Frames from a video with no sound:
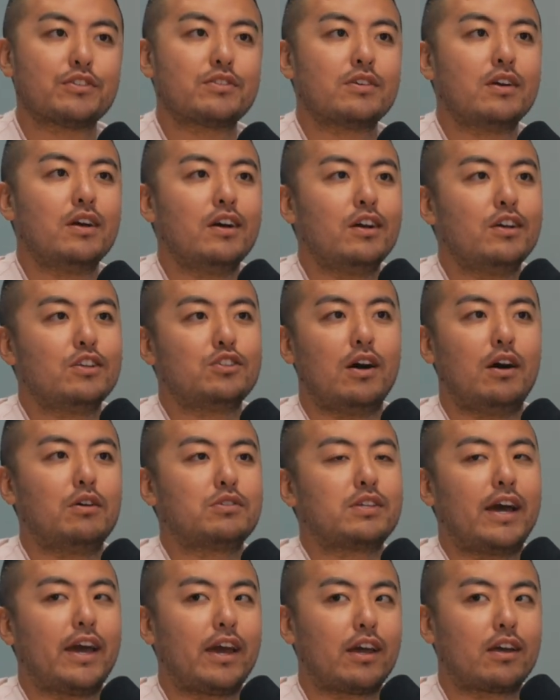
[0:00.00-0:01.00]
Oh, yeah. So I was
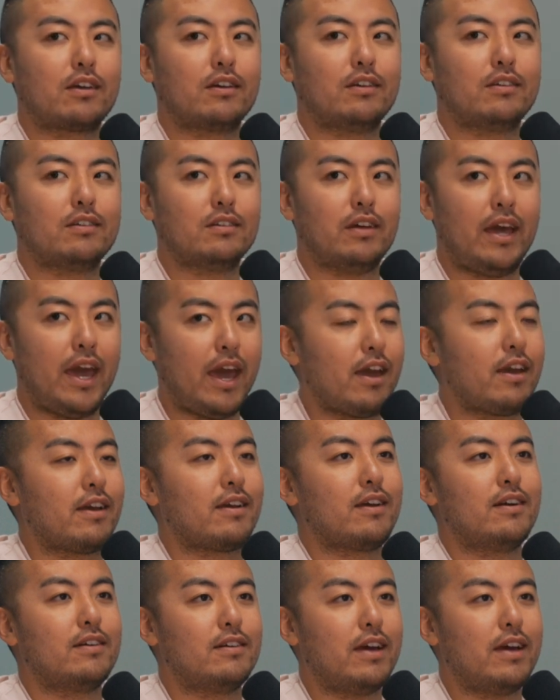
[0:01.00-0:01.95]
like, hey,